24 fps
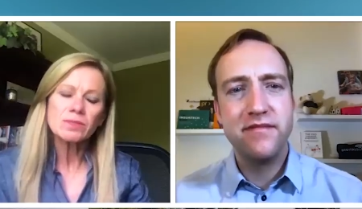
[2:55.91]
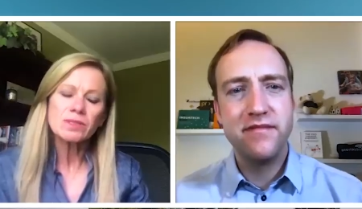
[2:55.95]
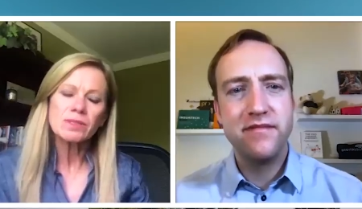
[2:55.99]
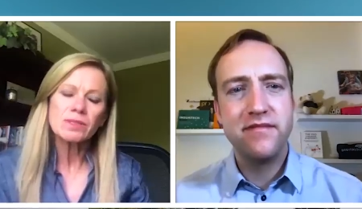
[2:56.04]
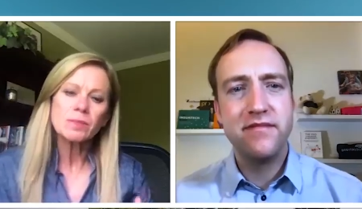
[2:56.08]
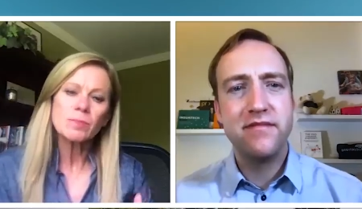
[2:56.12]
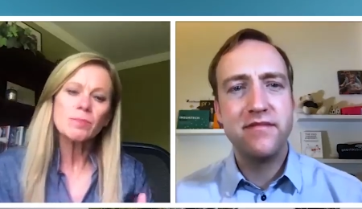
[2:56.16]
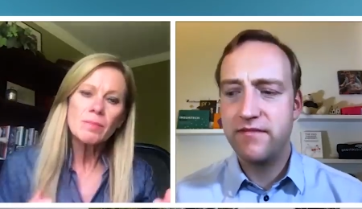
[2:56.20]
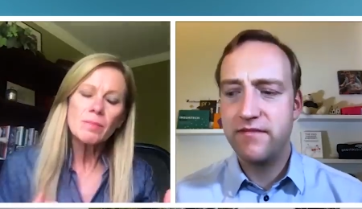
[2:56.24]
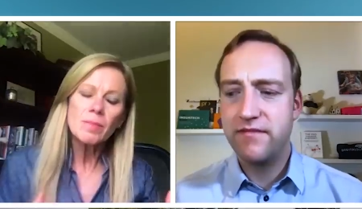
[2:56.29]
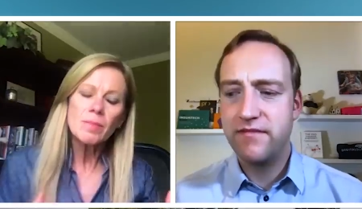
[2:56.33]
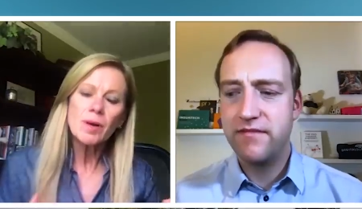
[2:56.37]
Speaker 1: That's
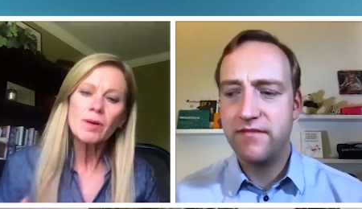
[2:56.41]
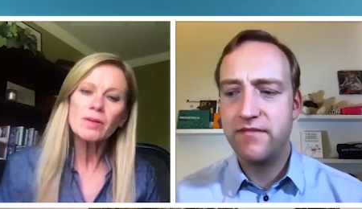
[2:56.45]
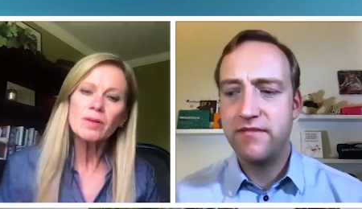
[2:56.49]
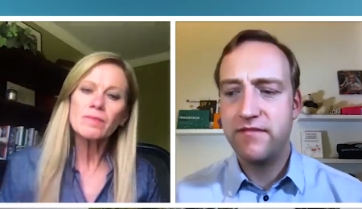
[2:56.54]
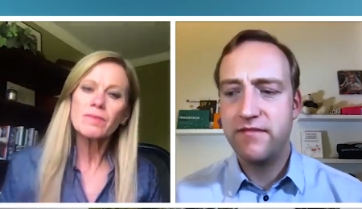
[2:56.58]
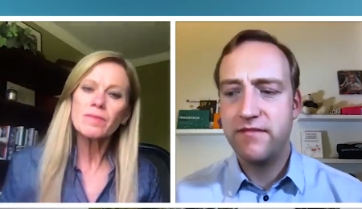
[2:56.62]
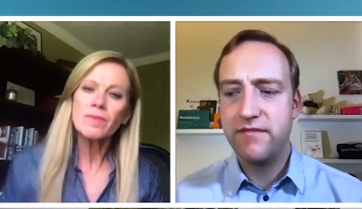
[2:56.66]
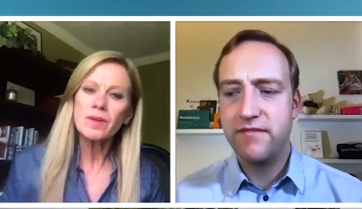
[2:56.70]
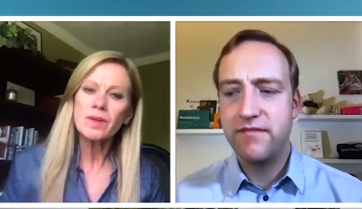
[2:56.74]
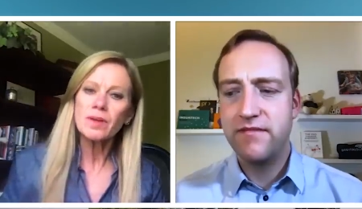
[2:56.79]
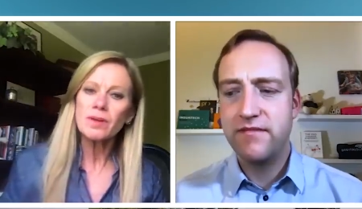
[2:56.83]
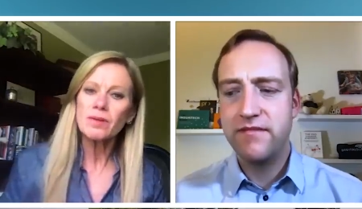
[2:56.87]
part
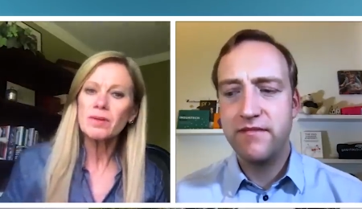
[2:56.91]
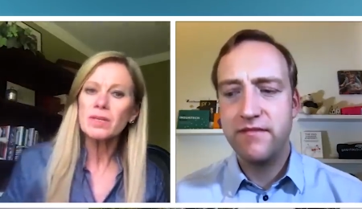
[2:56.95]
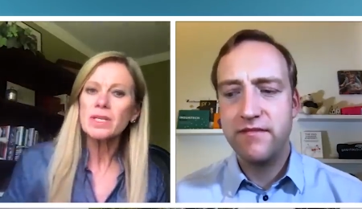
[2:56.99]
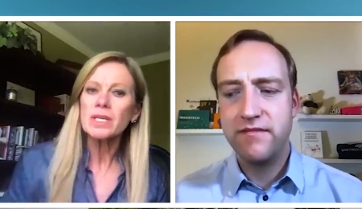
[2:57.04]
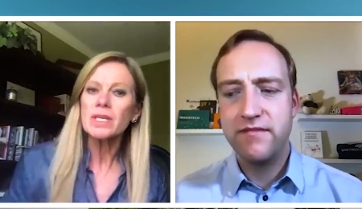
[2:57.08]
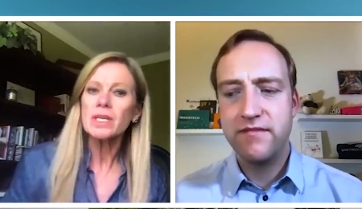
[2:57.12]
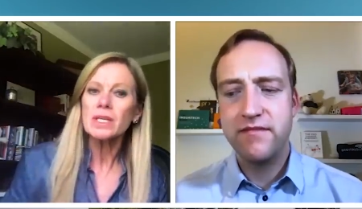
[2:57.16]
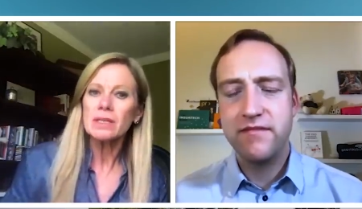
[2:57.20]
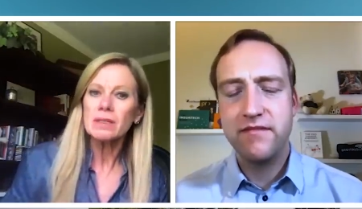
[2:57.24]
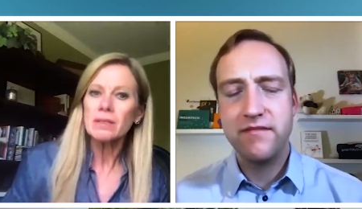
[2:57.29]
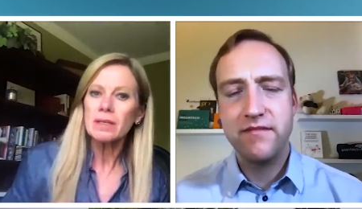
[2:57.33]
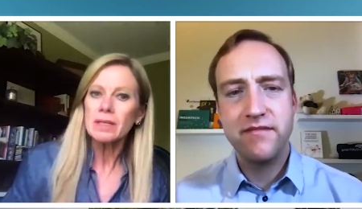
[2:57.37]
of their
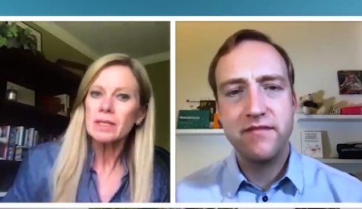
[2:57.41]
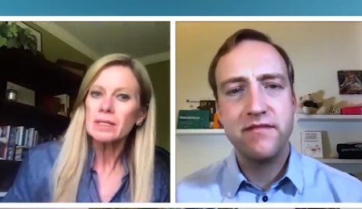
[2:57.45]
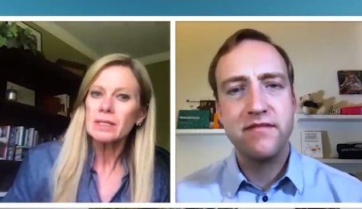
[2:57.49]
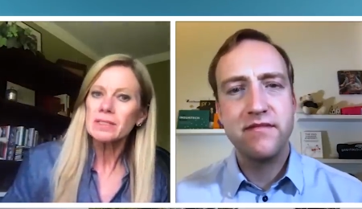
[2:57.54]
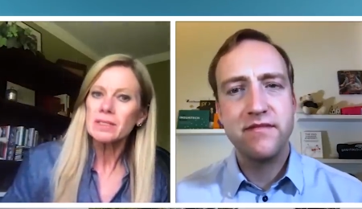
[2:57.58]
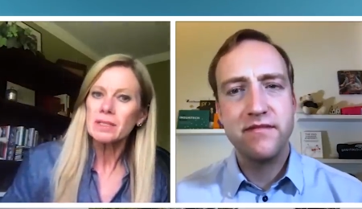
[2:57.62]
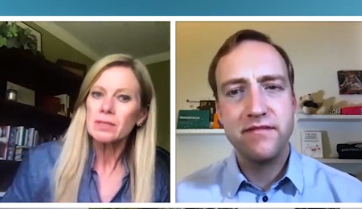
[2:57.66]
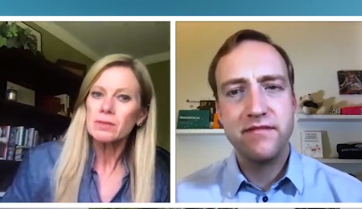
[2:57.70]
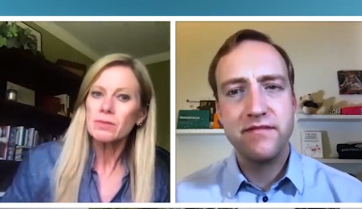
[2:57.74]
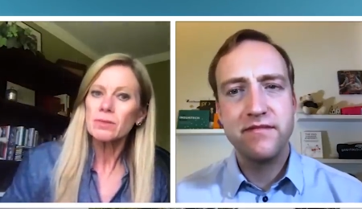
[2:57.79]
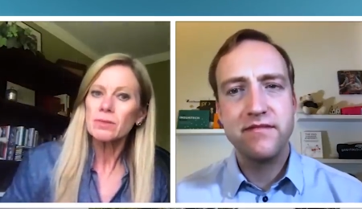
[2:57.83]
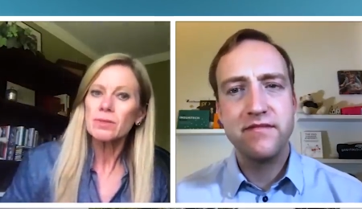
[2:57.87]
need. Like I
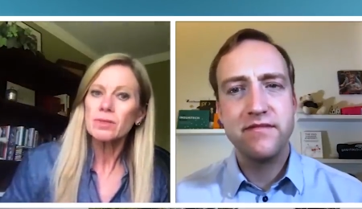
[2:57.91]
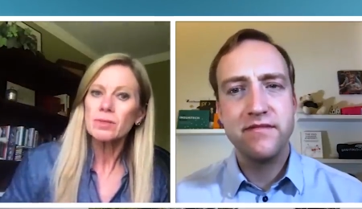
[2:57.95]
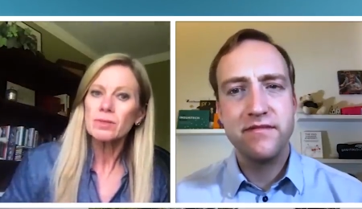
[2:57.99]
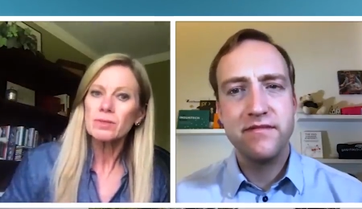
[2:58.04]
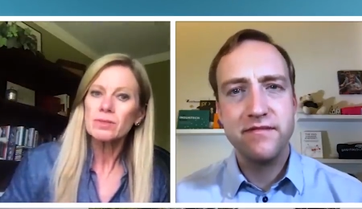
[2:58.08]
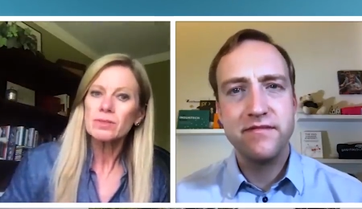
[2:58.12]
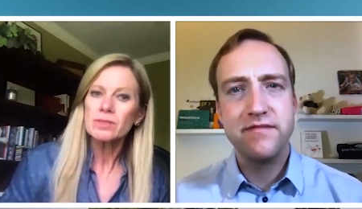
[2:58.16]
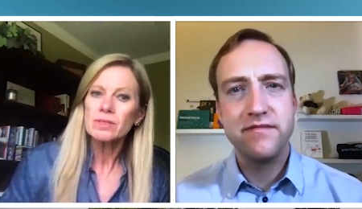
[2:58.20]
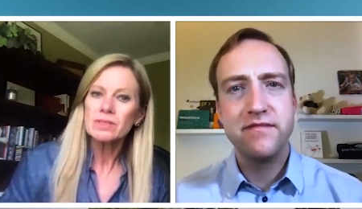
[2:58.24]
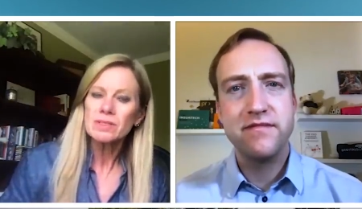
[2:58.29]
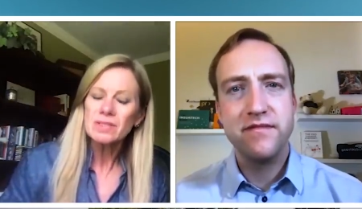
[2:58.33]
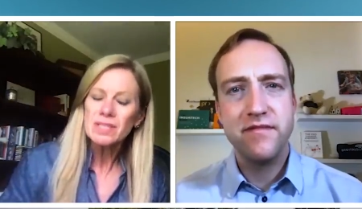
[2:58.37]
said earlier,
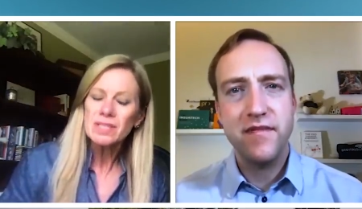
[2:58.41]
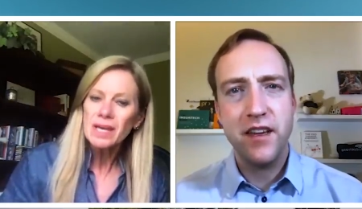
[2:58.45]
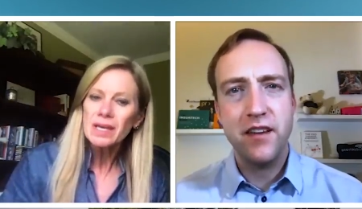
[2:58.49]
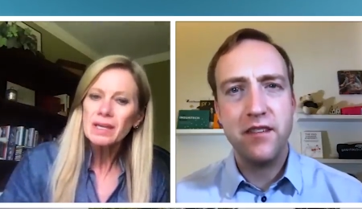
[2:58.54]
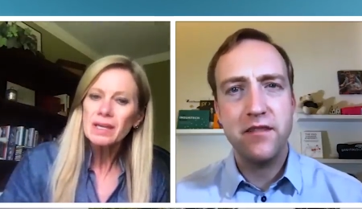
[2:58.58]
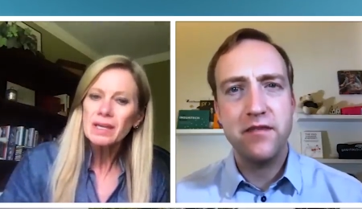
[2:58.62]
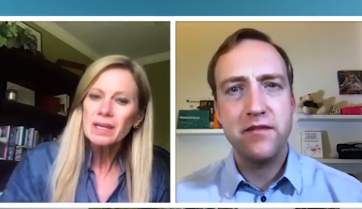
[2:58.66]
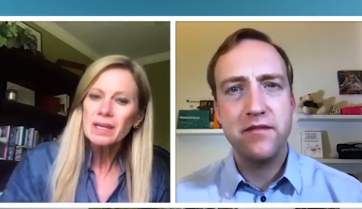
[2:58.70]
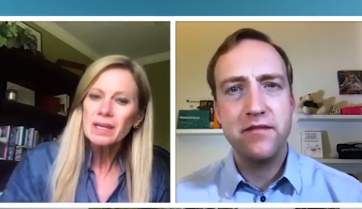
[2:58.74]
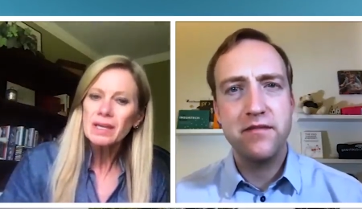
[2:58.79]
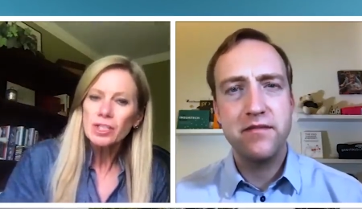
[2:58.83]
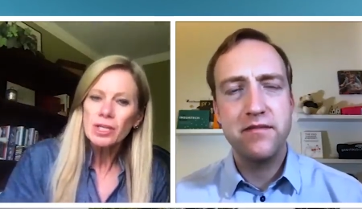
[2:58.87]

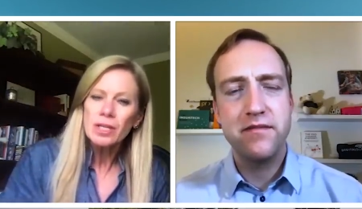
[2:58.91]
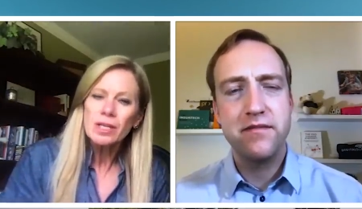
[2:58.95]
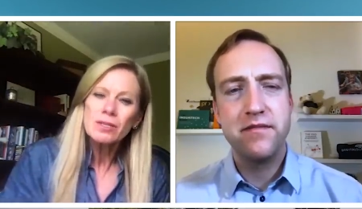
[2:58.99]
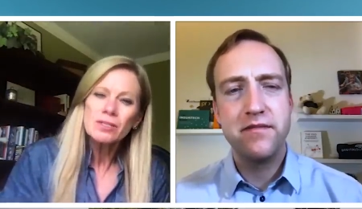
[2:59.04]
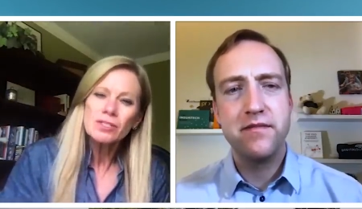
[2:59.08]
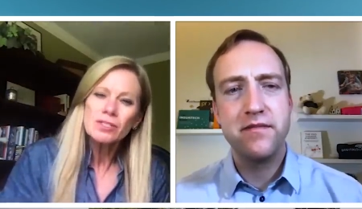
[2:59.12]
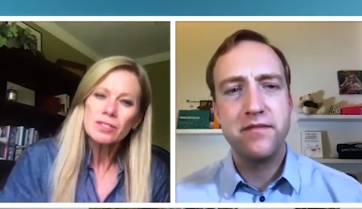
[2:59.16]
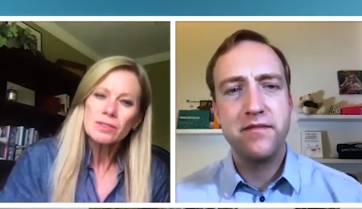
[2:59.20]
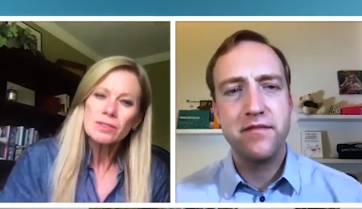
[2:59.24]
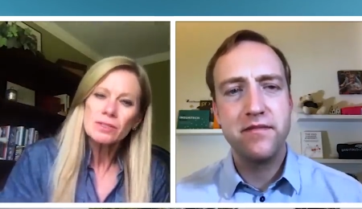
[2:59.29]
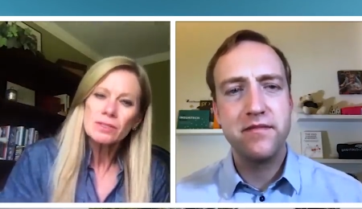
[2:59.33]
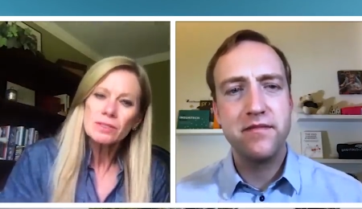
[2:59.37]
societal
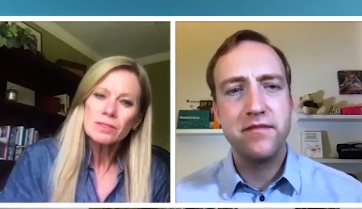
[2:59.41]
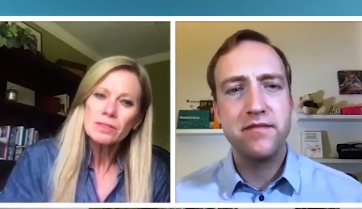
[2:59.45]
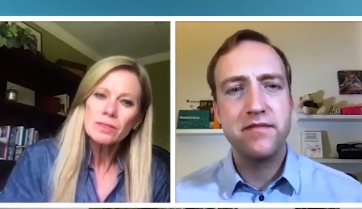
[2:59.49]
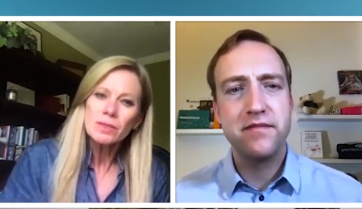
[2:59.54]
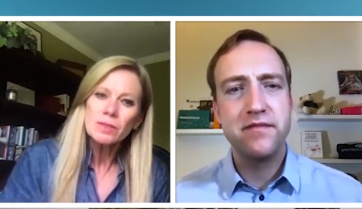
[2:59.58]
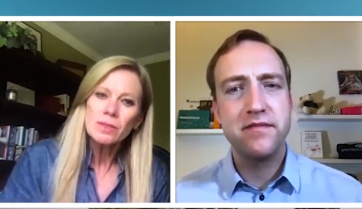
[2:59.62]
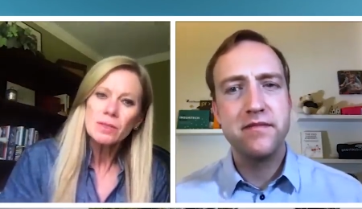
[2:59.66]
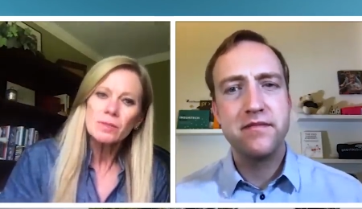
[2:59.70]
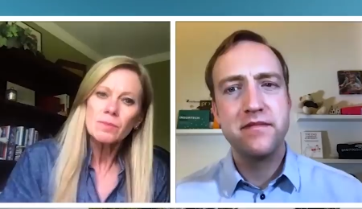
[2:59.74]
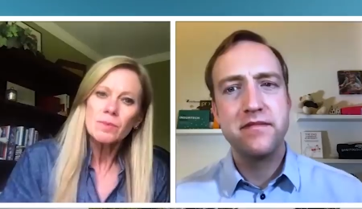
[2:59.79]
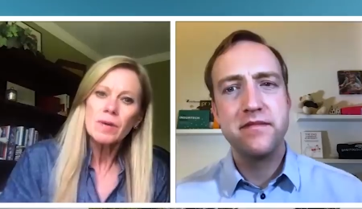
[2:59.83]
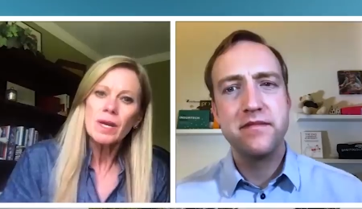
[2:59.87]
changes,
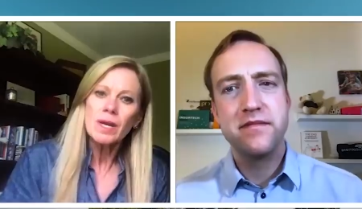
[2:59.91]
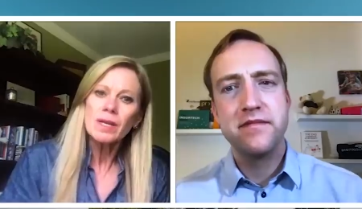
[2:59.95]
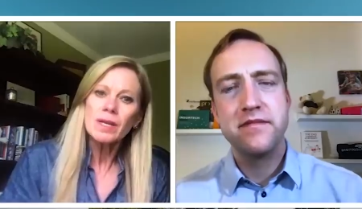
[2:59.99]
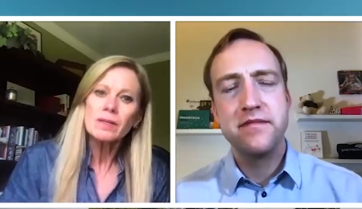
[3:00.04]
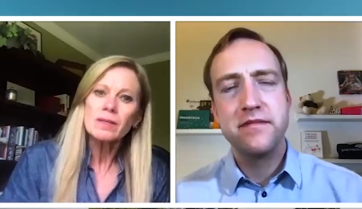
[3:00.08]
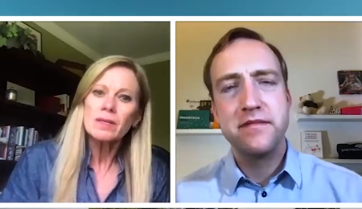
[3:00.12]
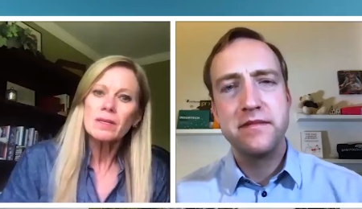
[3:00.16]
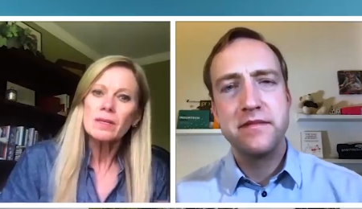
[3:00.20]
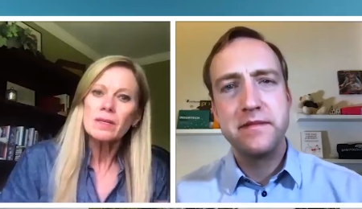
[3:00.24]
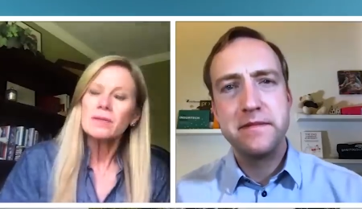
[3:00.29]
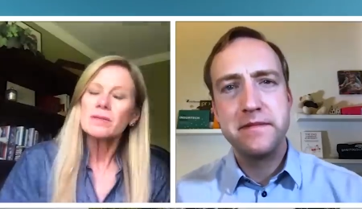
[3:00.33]
right?